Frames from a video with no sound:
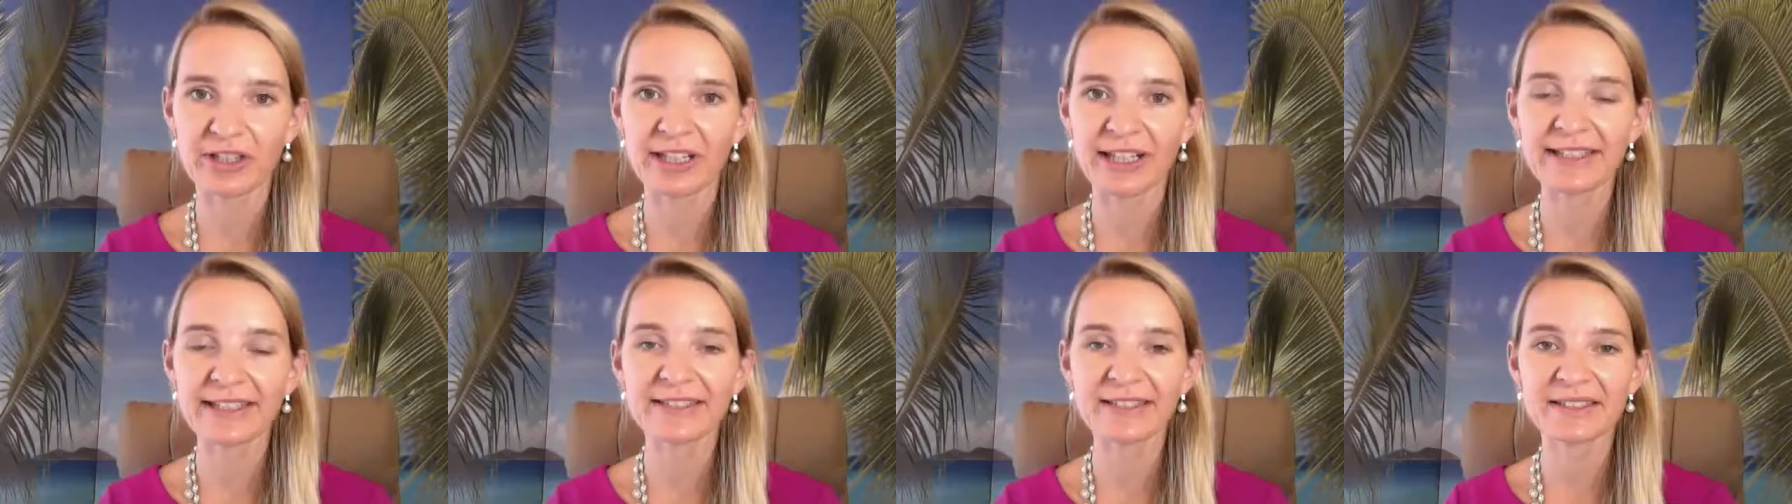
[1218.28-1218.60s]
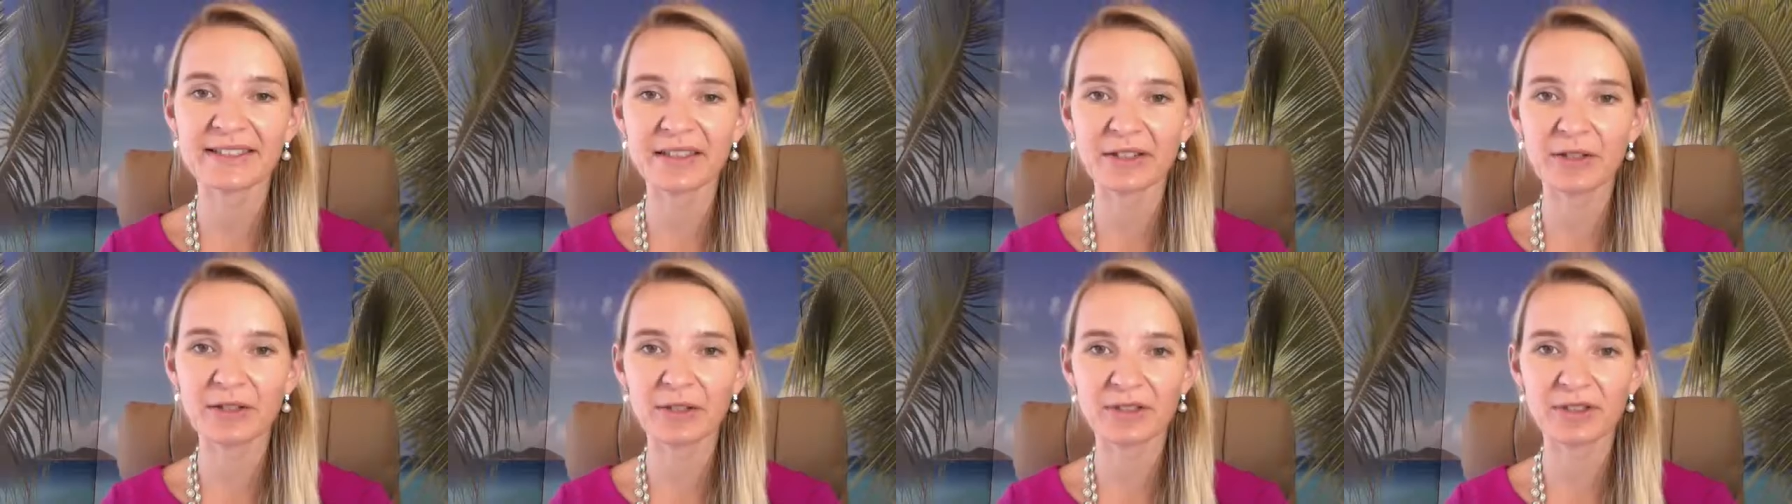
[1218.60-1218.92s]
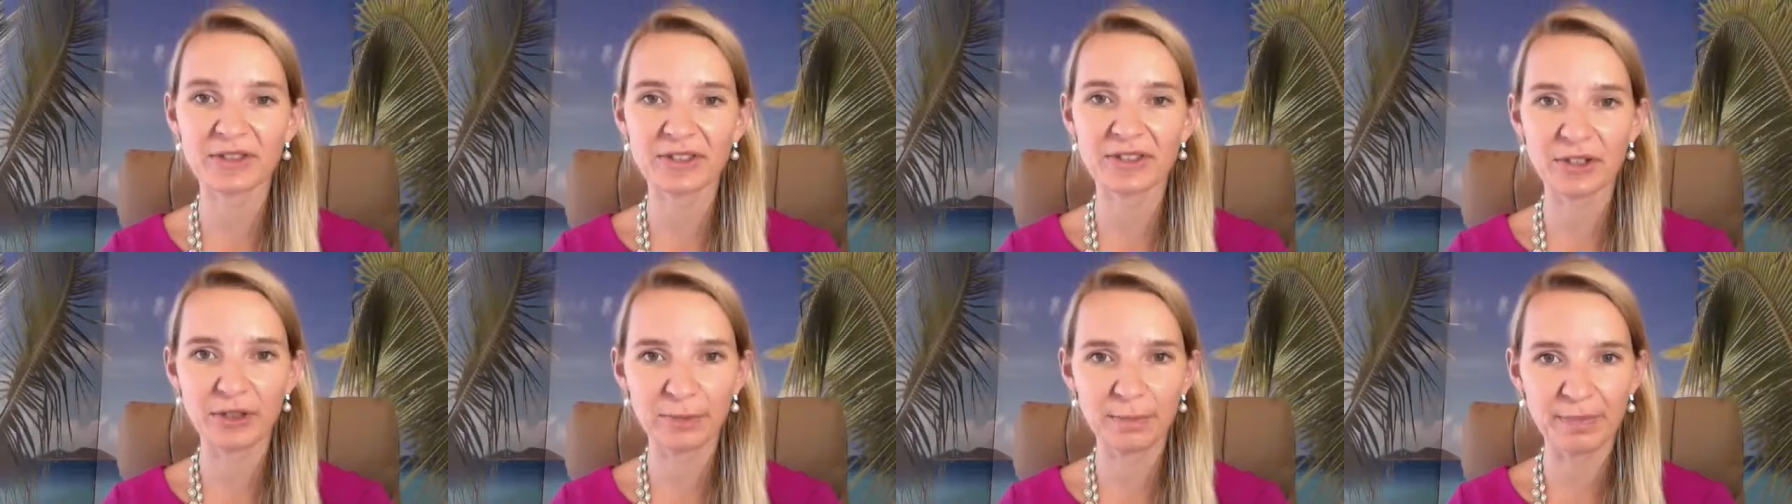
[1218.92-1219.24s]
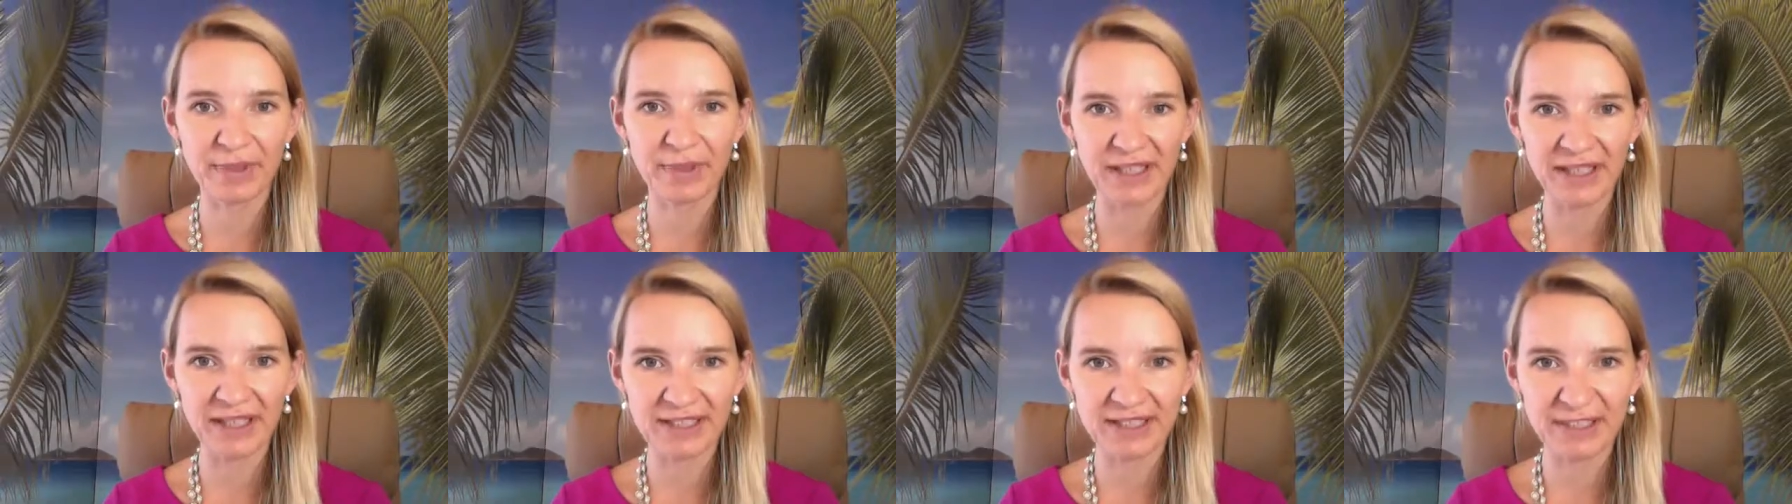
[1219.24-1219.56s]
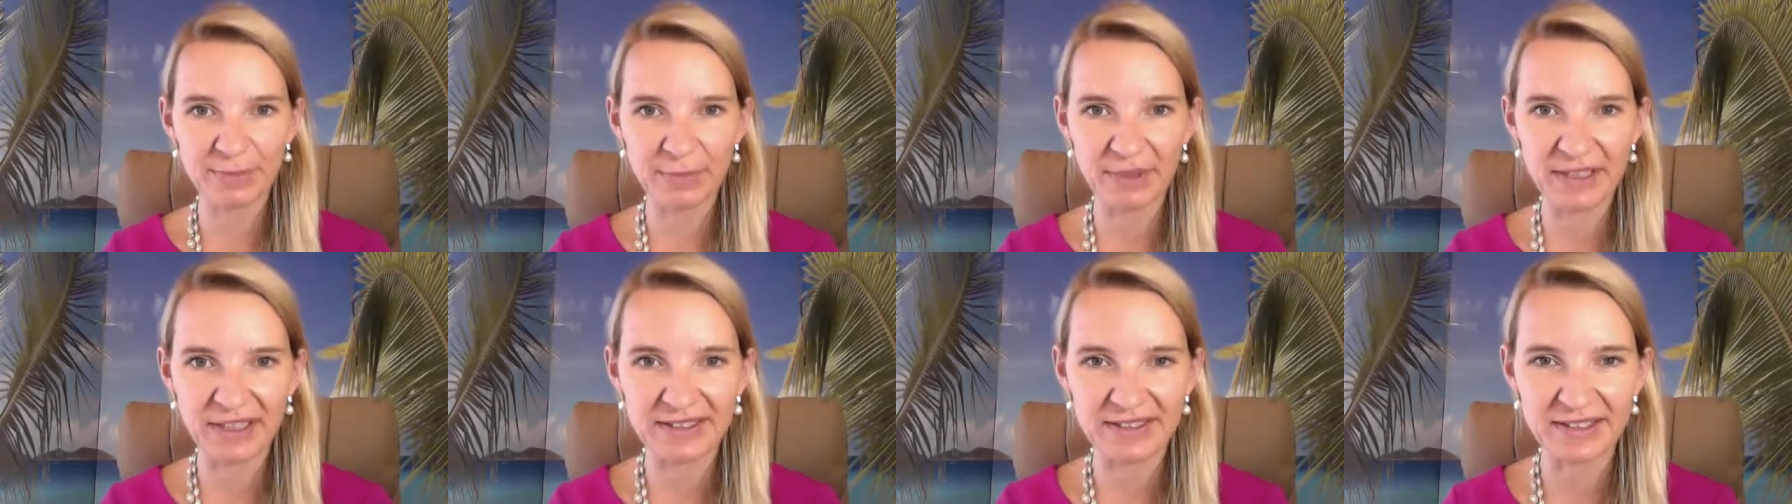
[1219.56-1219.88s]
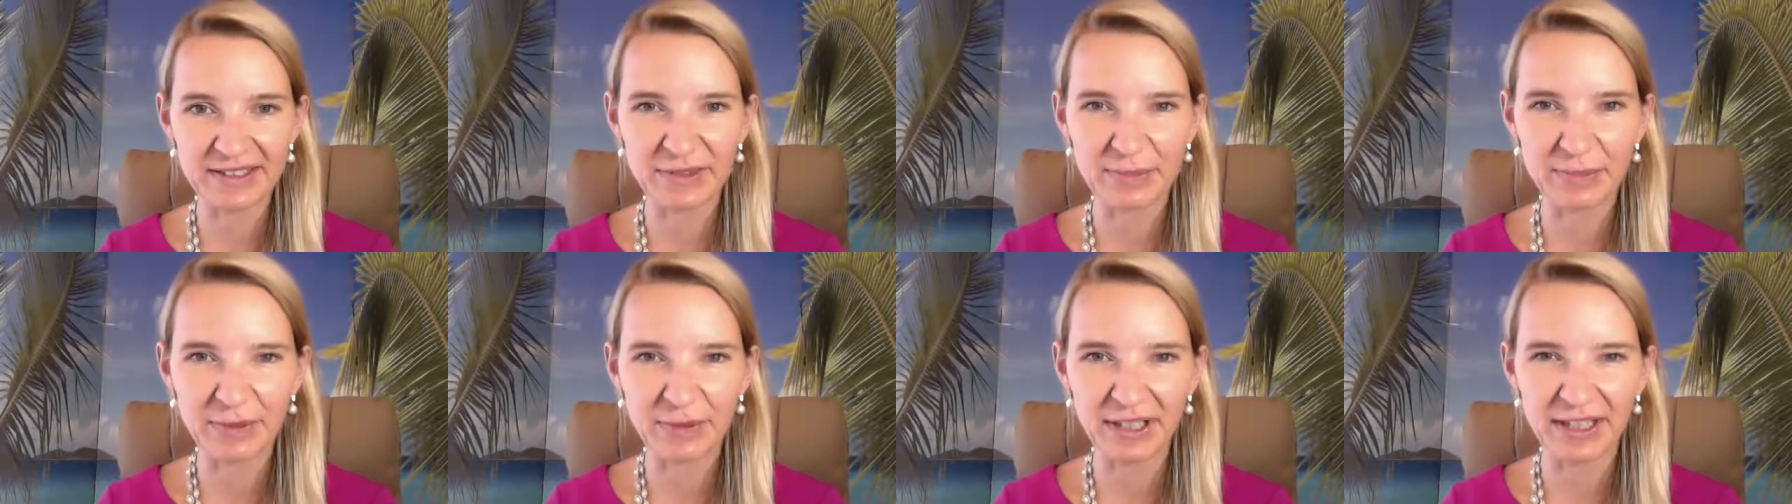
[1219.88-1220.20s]
So, so the biggest piece
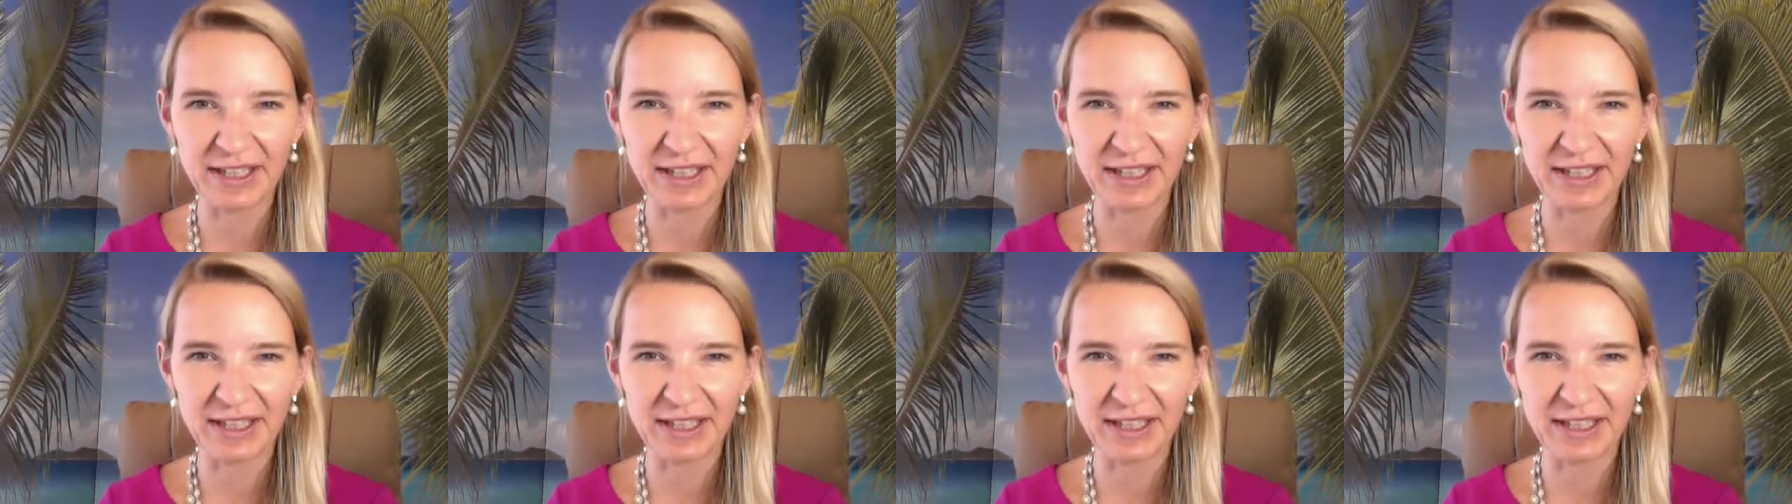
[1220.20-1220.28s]
is really